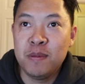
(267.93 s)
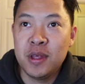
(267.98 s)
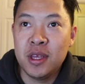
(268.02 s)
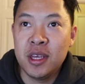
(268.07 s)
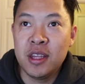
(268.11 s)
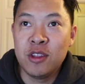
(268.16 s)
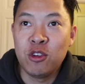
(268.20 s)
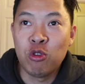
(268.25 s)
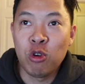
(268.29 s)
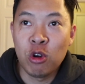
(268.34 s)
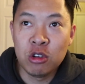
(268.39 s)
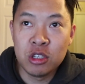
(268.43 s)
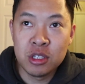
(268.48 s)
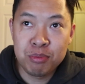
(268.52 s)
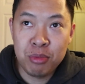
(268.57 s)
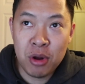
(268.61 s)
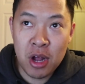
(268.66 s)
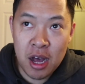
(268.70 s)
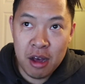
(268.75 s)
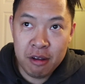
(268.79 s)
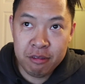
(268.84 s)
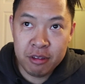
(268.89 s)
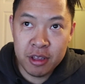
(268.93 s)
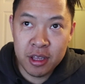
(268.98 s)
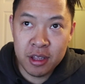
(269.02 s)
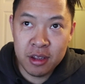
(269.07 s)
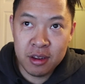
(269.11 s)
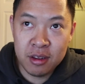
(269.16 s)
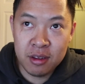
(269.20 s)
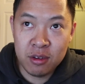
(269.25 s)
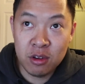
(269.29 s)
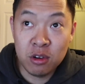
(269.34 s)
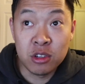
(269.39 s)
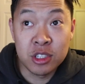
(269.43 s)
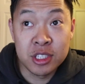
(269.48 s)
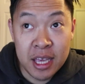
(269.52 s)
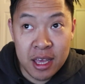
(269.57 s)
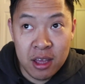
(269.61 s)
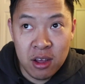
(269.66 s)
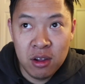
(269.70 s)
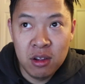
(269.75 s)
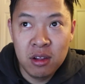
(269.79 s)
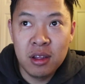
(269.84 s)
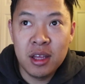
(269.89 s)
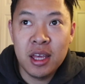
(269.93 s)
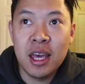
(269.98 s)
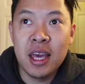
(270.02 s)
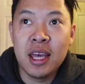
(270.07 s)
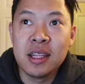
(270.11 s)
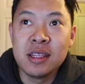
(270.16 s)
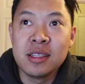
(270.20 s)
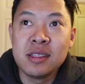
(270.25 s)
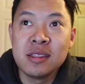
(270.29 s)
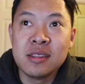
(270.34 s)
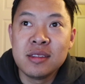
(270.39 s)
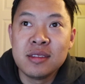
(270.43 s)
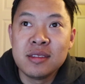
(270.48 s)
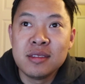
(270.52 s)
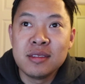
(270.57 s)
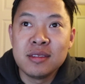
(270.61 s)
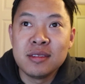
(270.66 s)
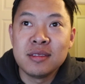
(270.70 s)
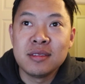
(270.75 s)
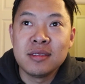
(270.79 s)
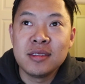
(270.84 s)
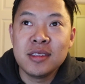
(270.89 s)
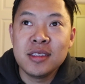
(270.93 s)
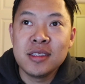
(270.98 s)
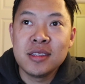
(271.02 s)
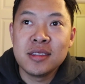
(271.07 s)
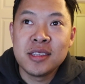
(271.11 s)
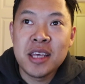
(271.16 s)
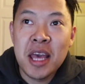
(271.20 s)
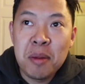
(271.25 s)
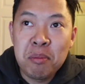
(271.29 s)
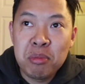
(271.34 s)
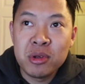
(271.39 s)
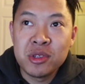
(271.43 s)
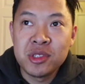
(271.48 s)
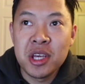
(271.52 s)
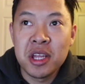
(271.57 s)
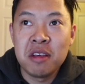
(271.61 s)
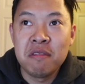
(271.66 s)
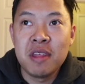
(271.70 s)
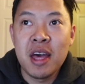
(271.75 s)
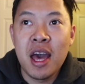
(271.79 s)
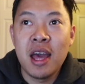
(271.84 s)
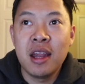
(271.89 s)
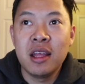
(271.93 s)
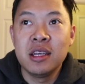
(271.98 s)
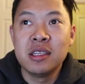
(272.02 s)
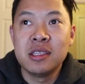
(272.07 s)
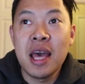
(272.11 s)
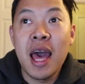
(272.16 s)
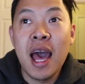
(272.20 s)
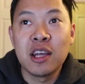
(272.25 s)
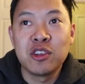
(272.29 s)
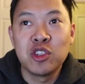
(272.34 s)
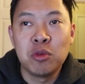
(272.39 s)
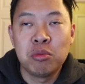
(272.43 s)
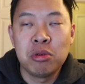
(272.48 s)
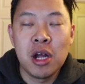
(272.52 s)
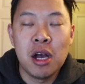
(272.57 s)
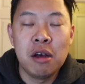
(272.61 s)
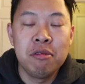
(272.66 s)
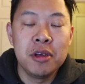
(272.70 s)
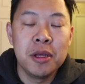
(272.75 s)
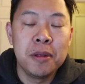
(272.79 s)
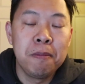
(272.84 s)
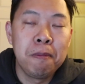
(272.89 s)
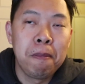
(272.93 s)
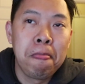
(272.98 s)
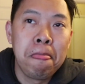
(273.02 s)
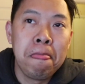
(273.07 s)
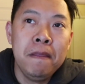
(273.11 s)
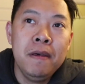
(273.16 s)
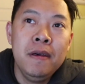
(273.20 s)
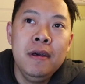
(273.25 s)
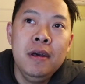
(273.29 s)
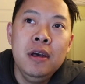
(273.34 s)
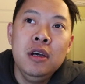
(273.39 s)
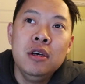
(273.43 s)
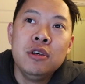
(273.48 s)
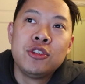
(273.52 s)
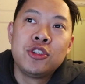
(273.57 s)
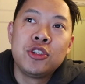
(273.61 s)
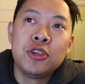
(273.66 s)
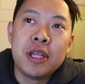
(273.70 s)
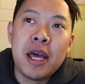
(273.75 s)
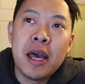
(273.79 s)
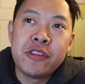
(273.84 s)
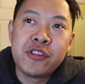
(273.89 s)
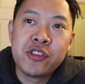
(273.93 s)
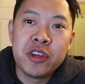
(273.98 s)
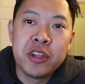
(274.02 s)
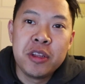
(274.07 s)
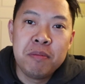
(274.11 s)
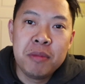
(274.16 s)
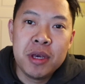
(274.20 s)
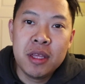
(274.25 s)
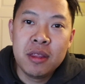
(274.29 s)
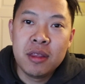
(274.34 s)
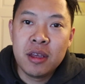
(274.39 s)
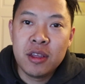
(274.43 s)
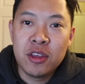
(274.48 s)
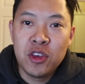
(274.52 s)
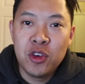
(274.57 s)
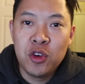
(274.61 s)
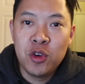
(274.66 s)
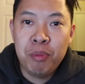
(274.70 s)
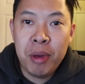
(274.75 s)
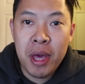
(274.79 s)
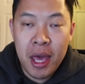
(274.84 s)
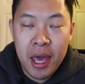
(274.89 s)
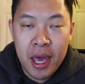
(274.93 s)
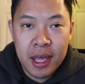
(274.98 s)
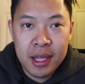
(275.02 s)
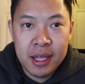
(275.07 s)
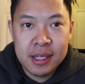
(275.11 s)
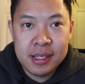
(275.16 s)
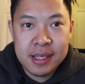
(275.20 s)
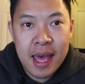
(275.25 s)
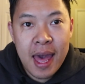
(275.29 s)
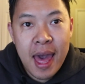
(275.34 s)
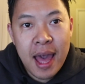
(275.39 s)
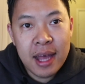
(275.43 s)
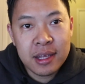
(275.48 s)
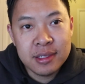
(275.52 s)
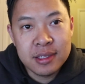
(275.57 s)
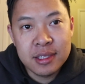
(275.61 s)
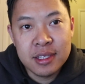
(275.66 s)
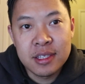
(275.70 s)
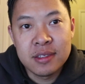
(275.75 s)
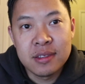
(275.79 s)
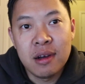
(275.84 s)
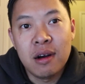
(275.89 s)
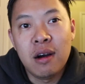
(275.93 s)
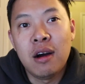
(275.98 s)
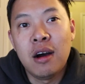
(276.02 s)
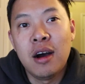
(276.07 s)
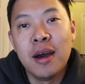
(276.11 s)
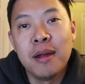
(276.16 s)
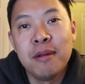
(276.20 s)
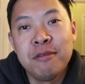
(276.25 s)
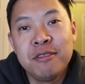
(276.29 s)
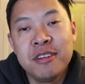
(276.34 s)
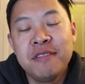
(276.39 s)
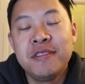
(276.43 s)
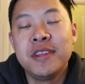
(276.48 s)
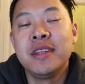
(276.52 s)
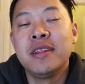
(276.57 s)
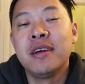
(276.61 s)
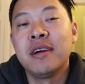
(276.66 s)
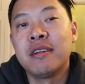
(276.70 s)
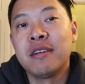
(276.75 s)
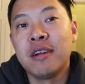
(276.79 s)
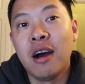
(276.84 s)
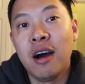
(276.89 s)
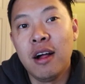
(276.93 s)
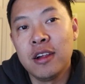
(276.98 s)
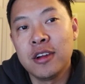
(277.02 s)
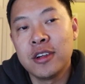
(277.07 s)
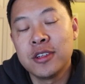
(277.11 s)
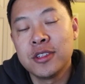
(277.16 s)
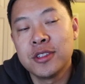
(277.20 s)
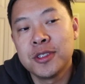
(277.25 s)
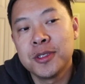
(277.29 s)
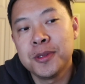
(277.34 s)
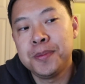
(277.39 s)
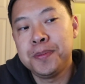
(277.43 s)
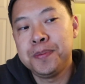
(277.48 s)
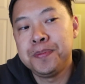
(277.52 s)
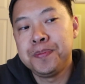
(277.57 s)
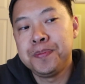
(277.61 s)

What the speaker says: in gross profit or sale, and 10% of that is actual profit. So that's going to mean that you pay taxes on $1,500.